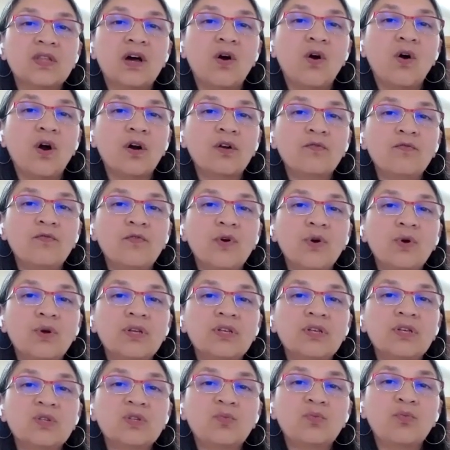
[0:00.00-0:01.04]
the
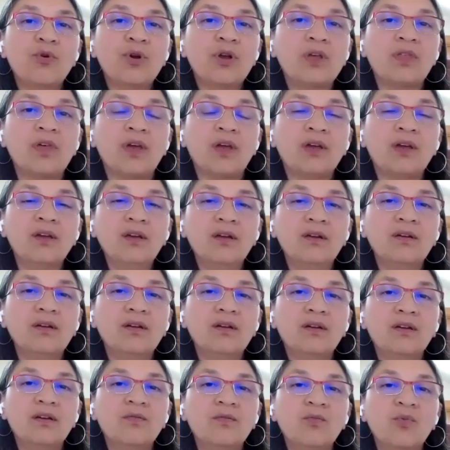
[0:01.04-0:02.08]
heart-focused breathing,
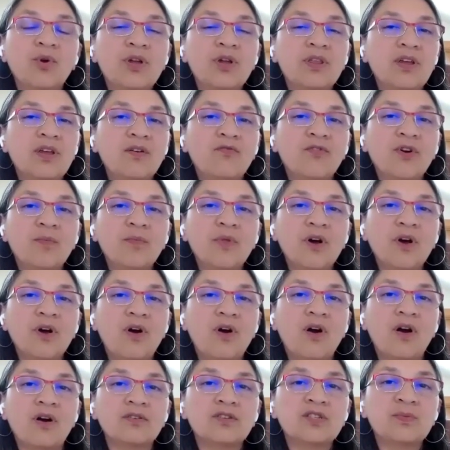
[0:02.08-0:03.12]
breathing from the
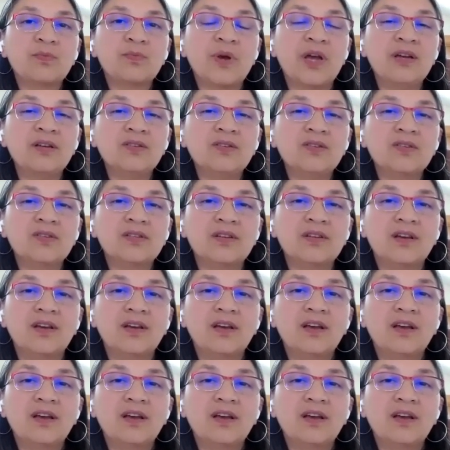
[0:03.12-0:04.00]
heart space,